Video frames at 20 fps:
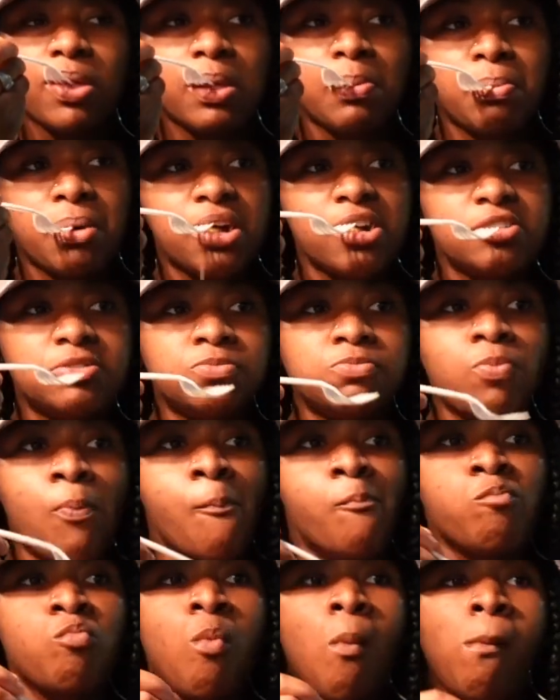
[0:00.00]
But
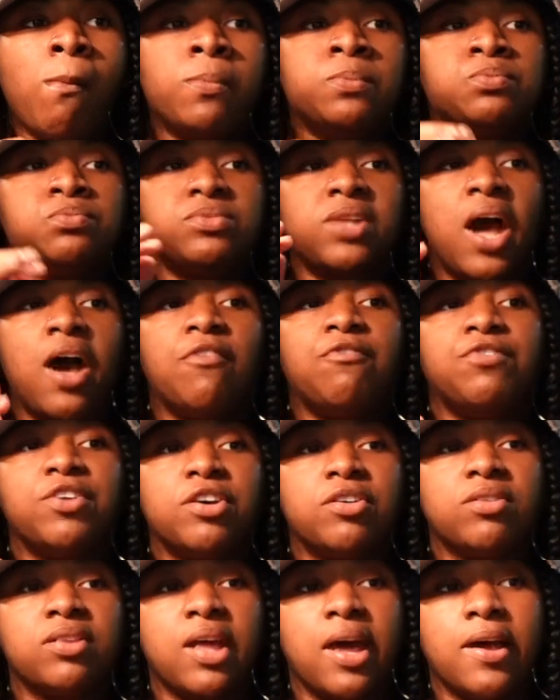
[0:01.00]
I
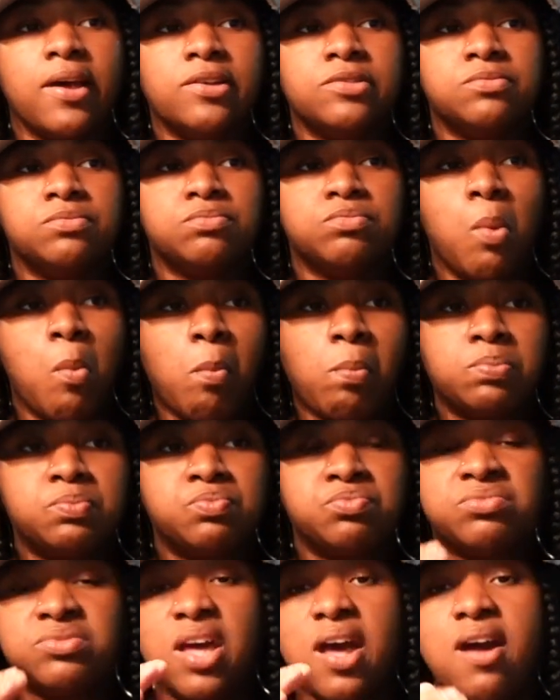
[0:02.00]
feel like
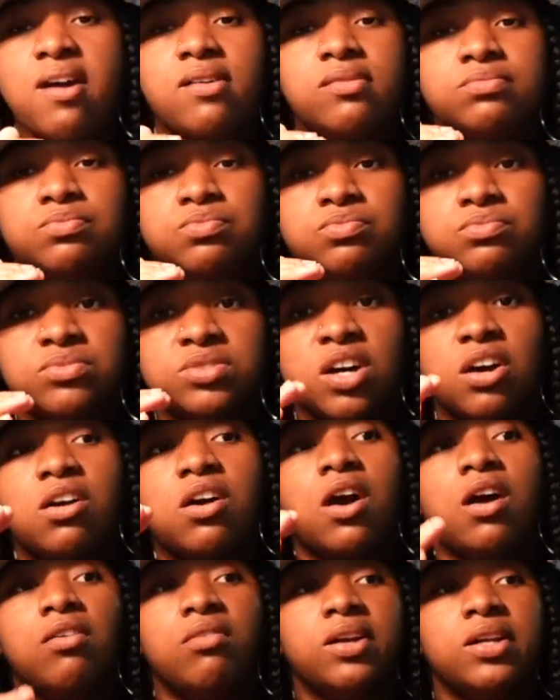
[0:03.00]
that the
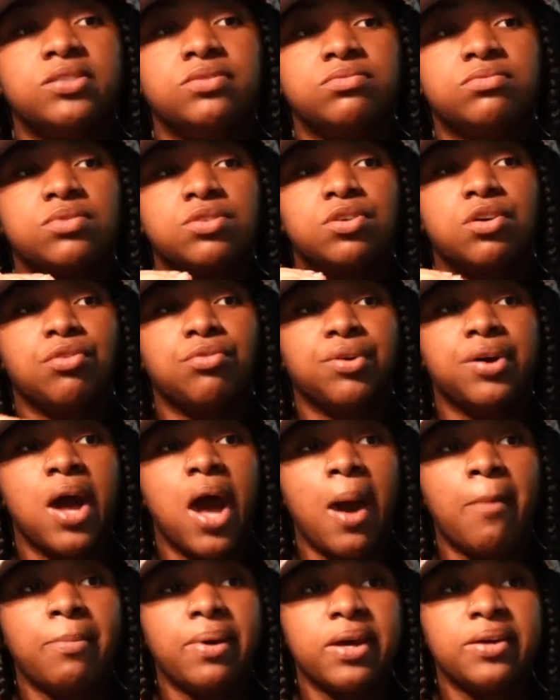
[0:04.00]
current career
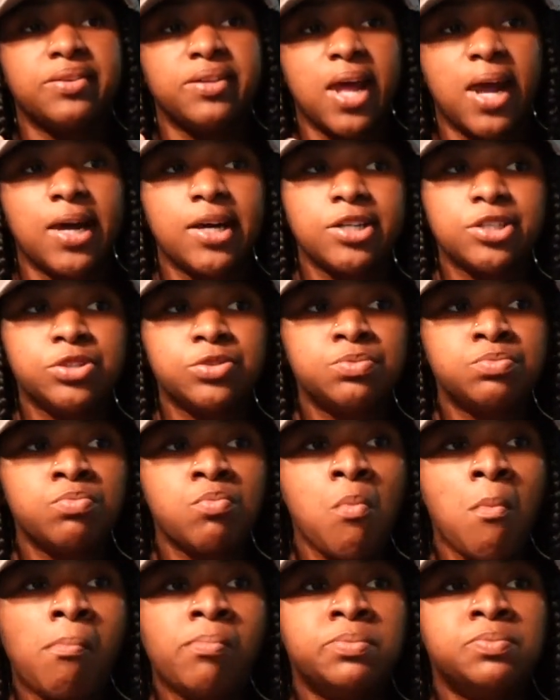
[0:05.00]
I'm in now
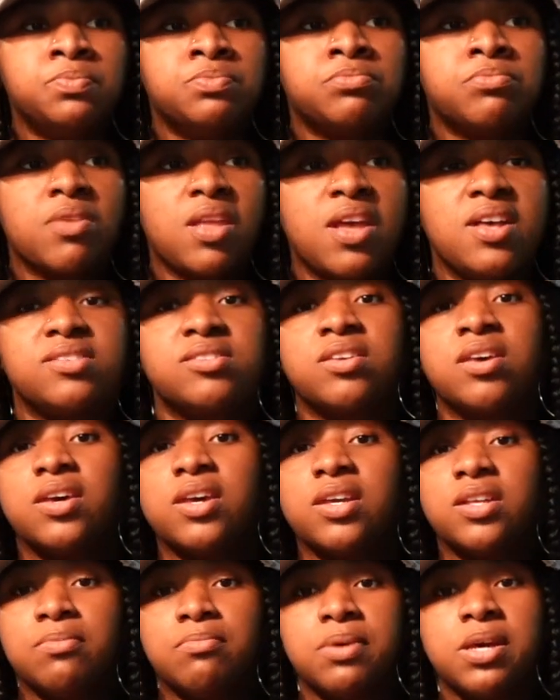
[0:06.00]
is
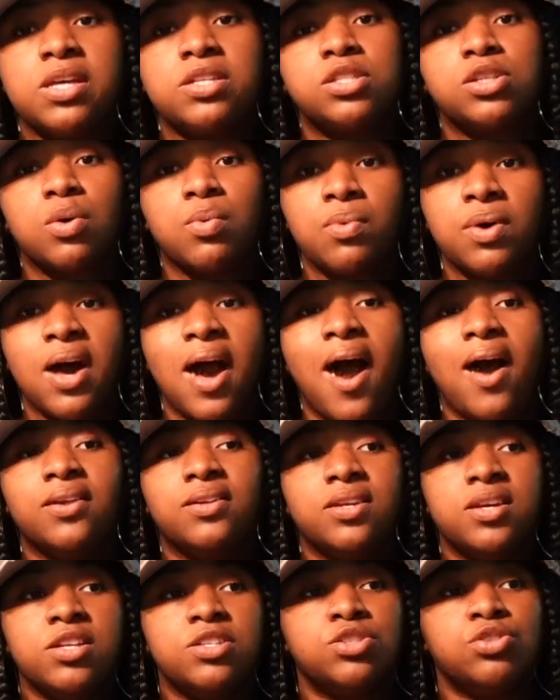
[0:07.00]
getting me to where I
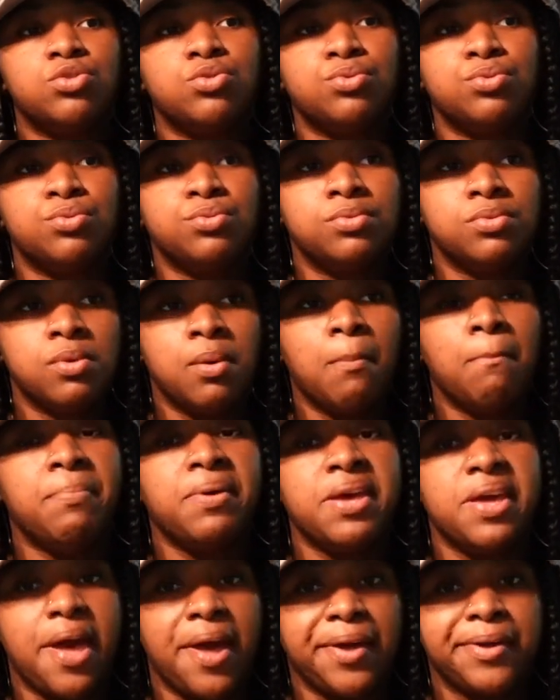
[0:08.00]
need to
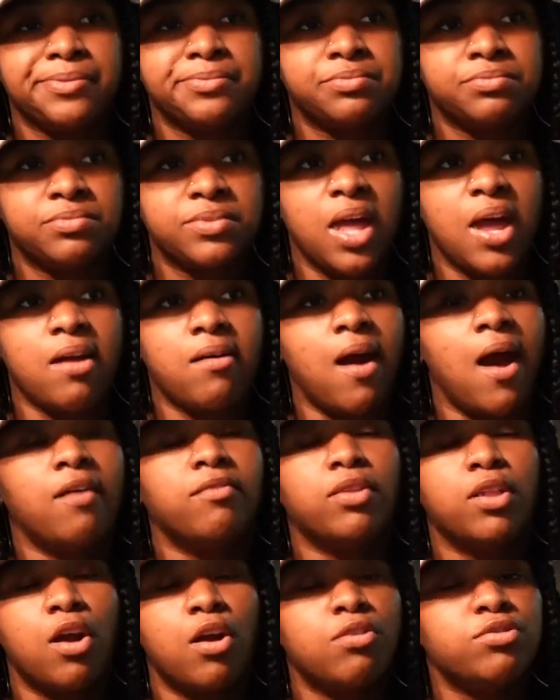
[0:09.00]
be at. Like, I've
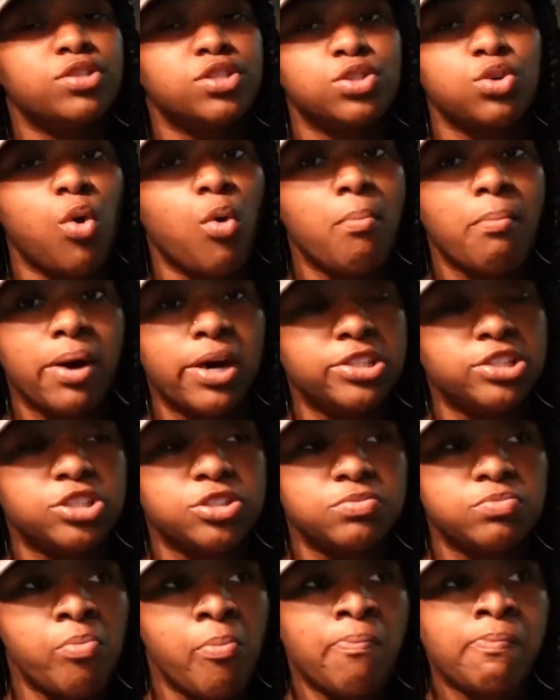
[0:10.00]
learned so much.
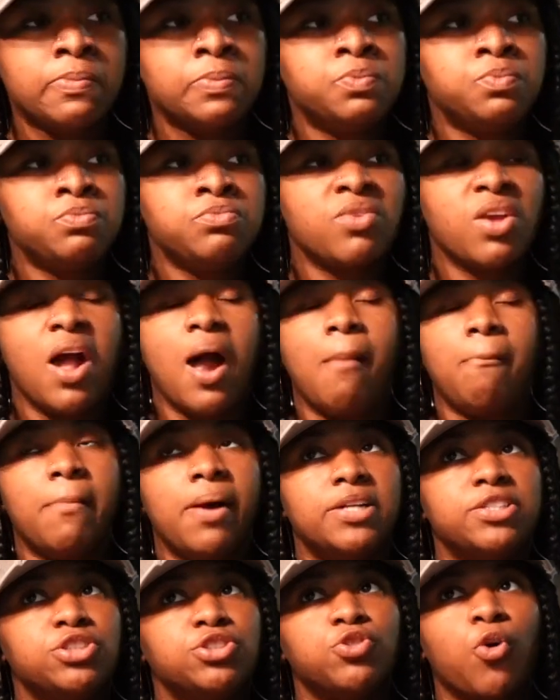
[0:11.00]
I
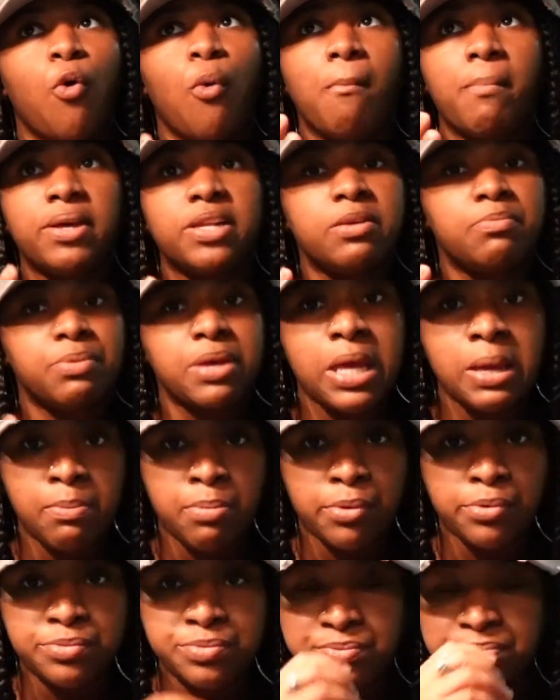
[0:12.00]
met so many
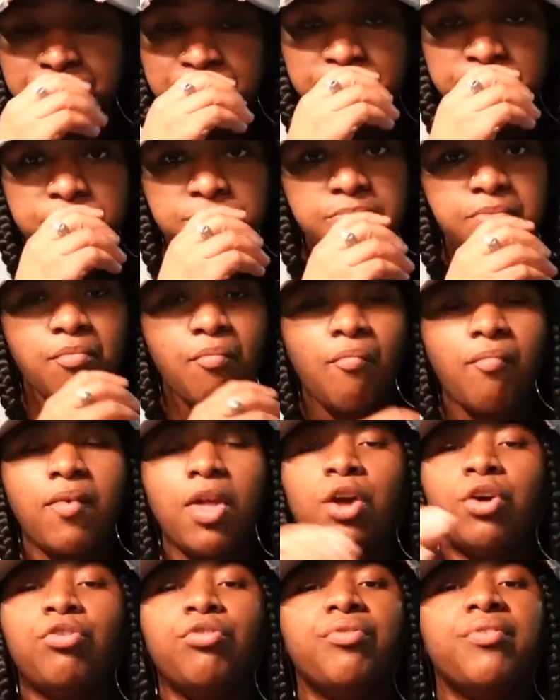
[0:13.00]
people.
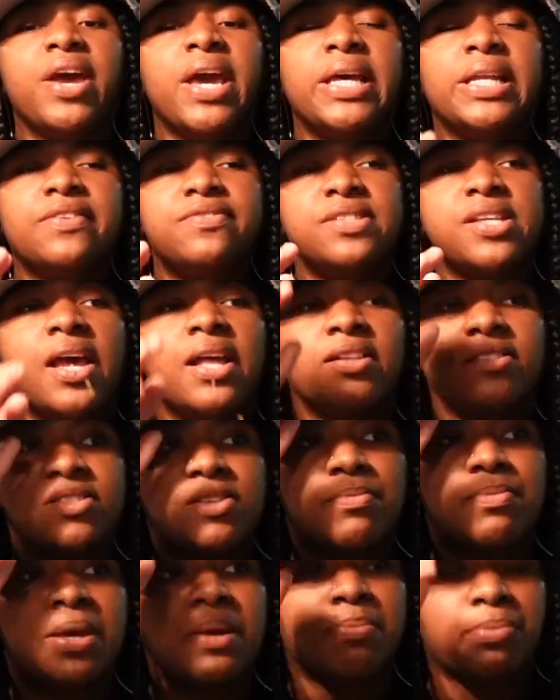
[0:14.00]
Creative,
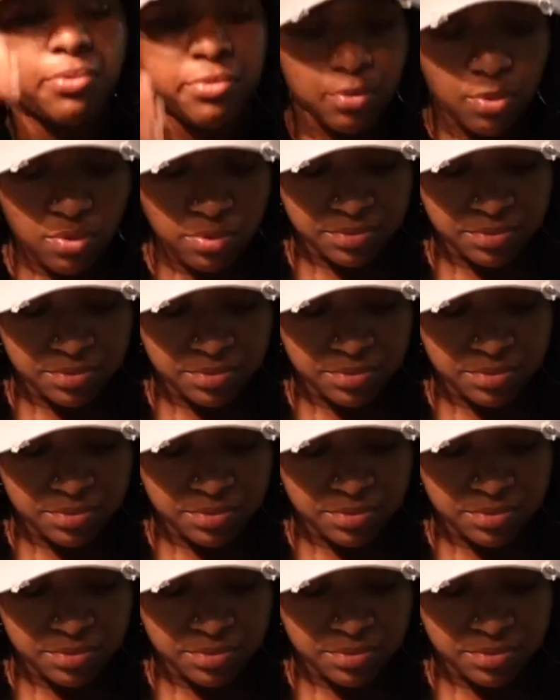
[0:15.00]
talented people